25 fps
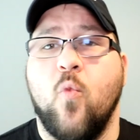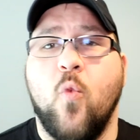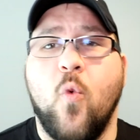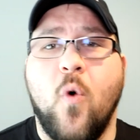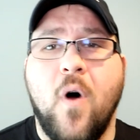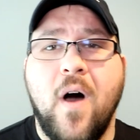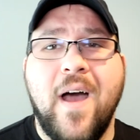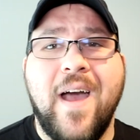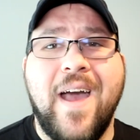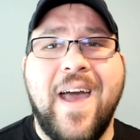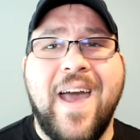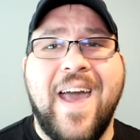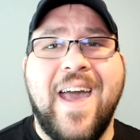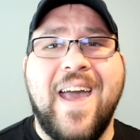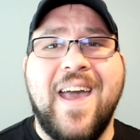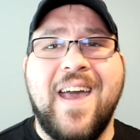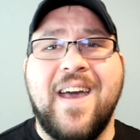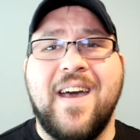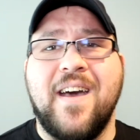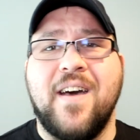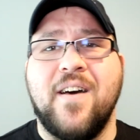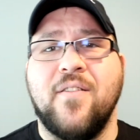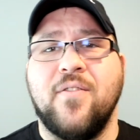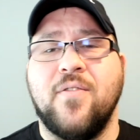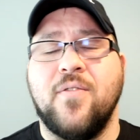What
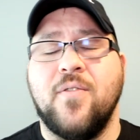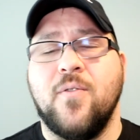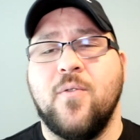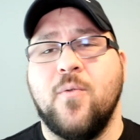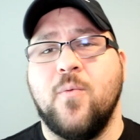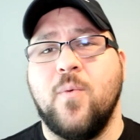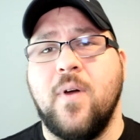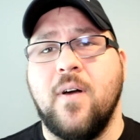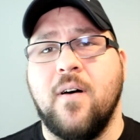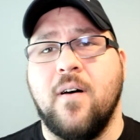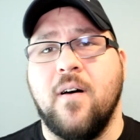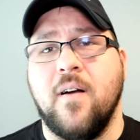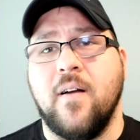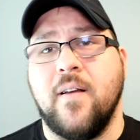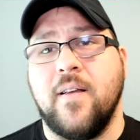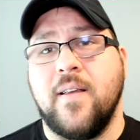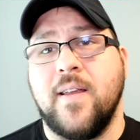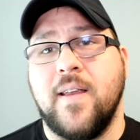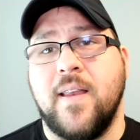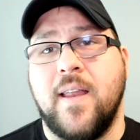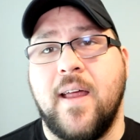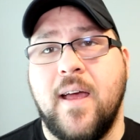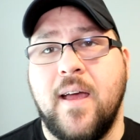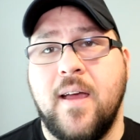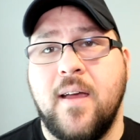have we learned
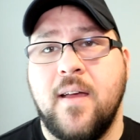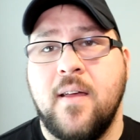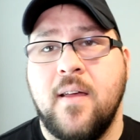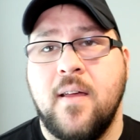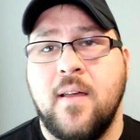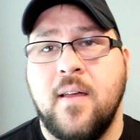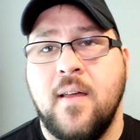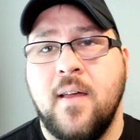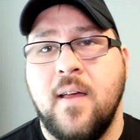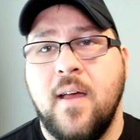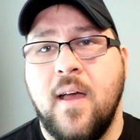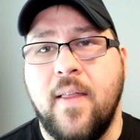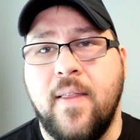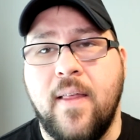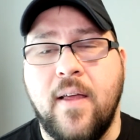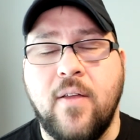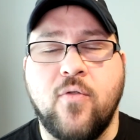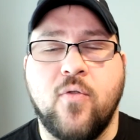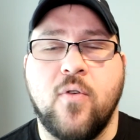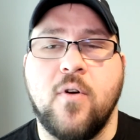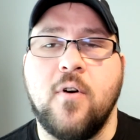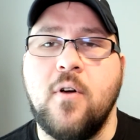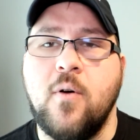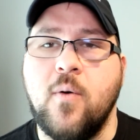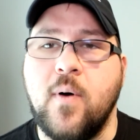today? And that's
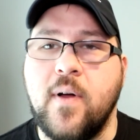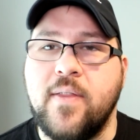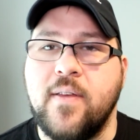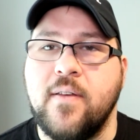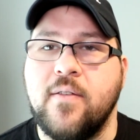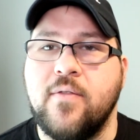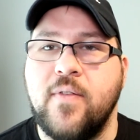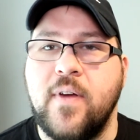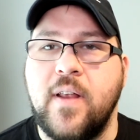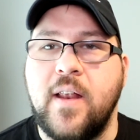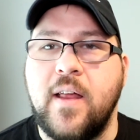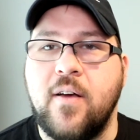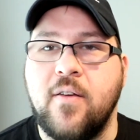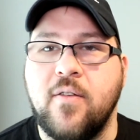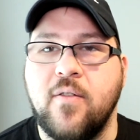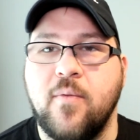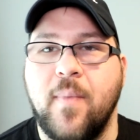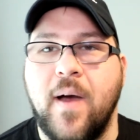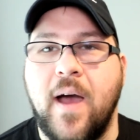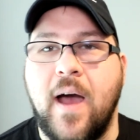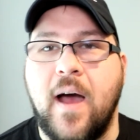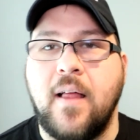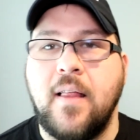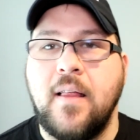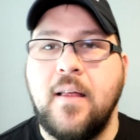really what this video is
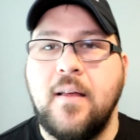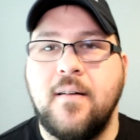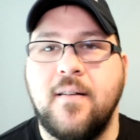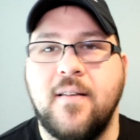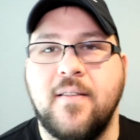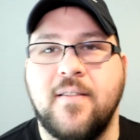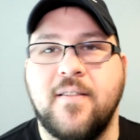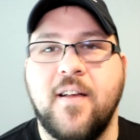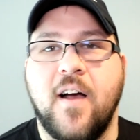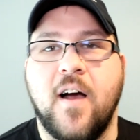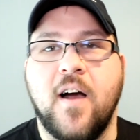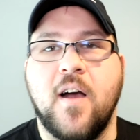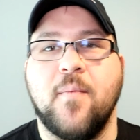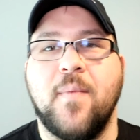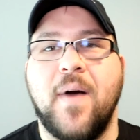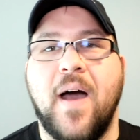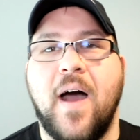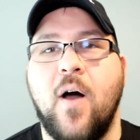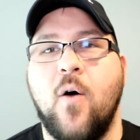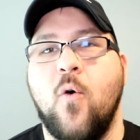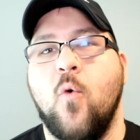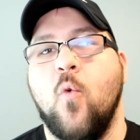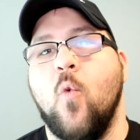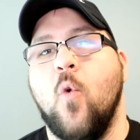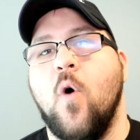about. Let's talk
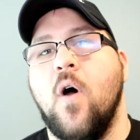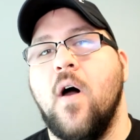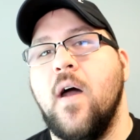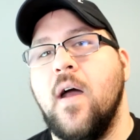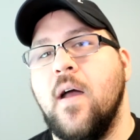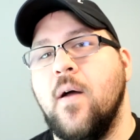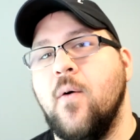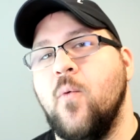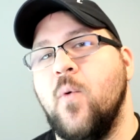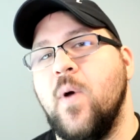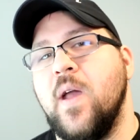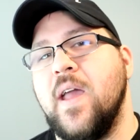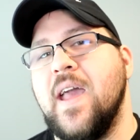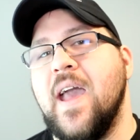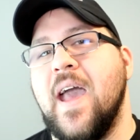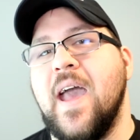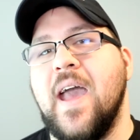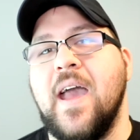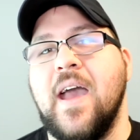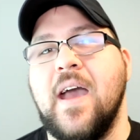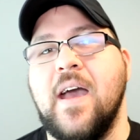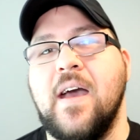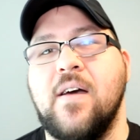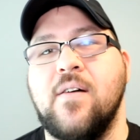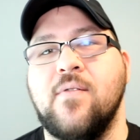about what we
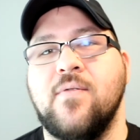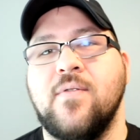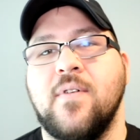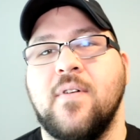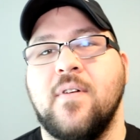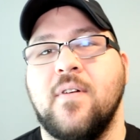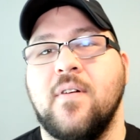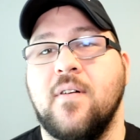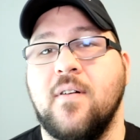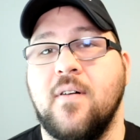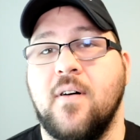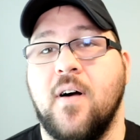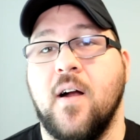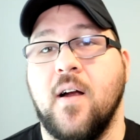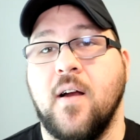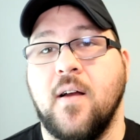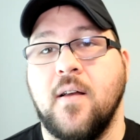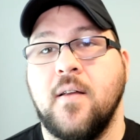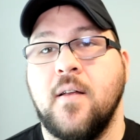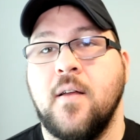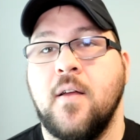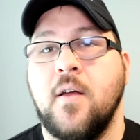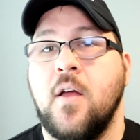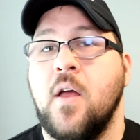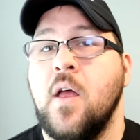have
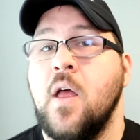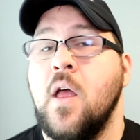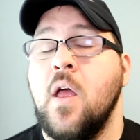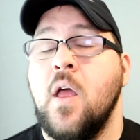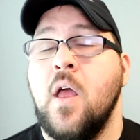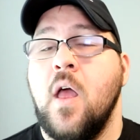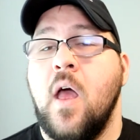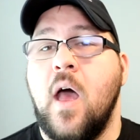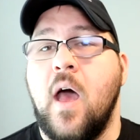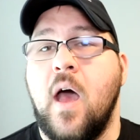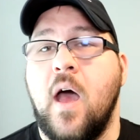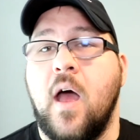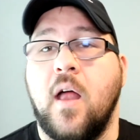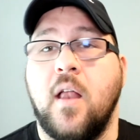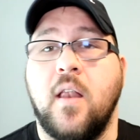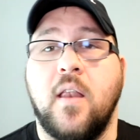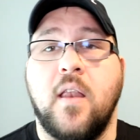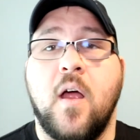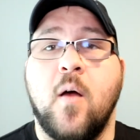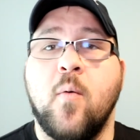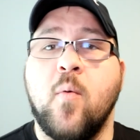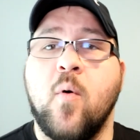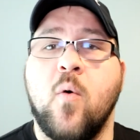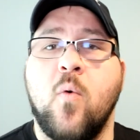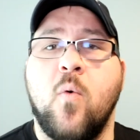learned.
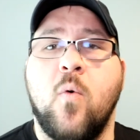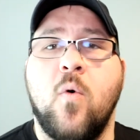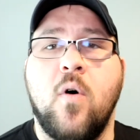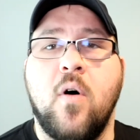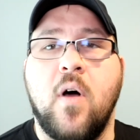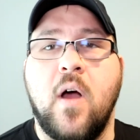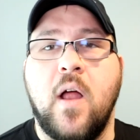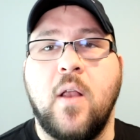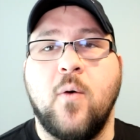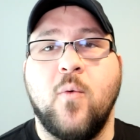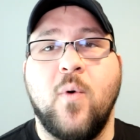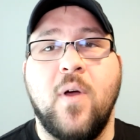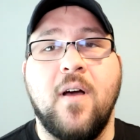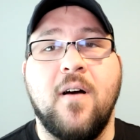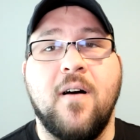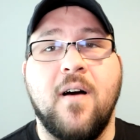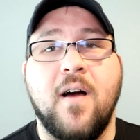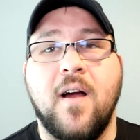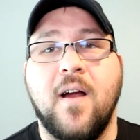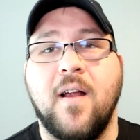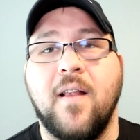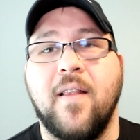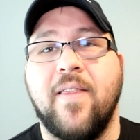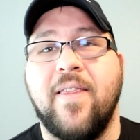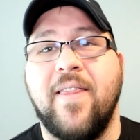Number one, we
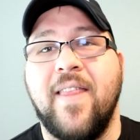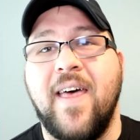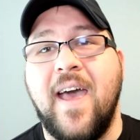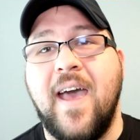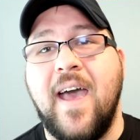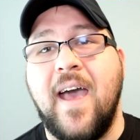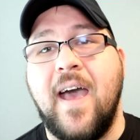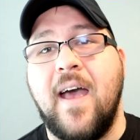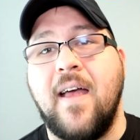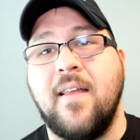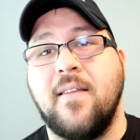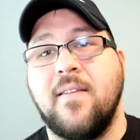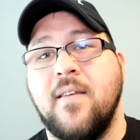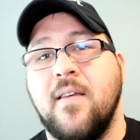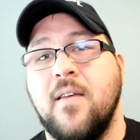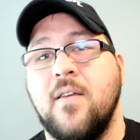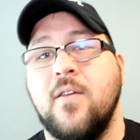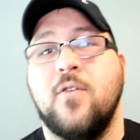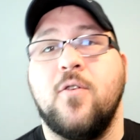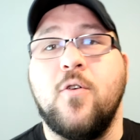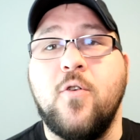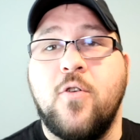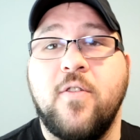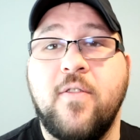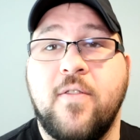learned that
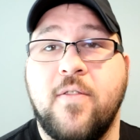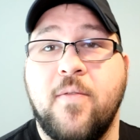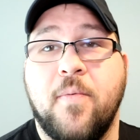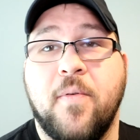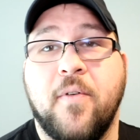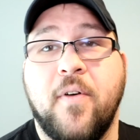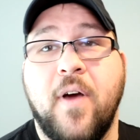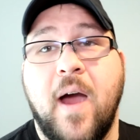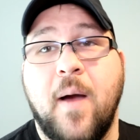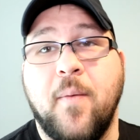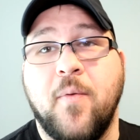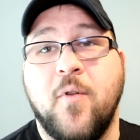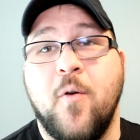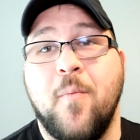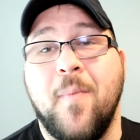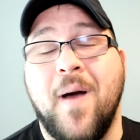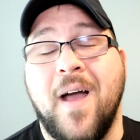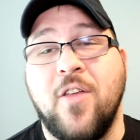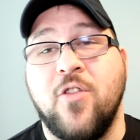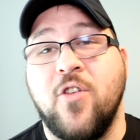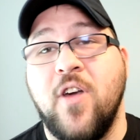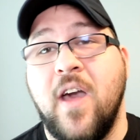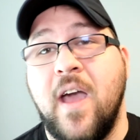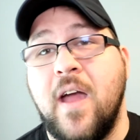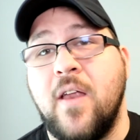you should subscribe to my
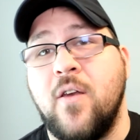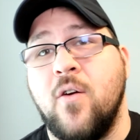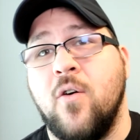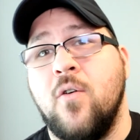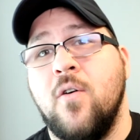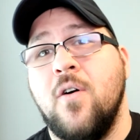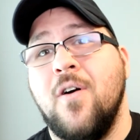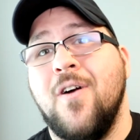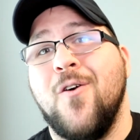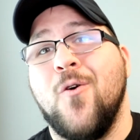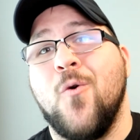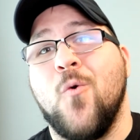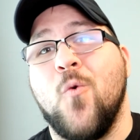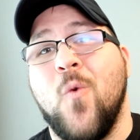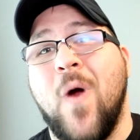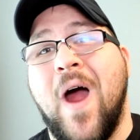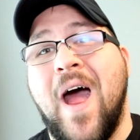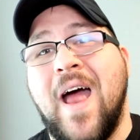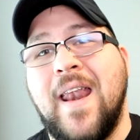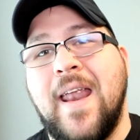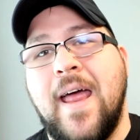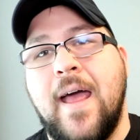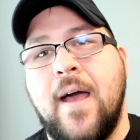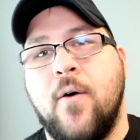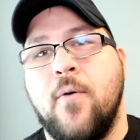channel
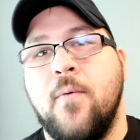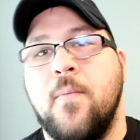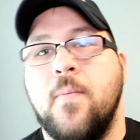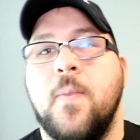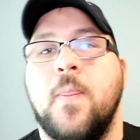right now.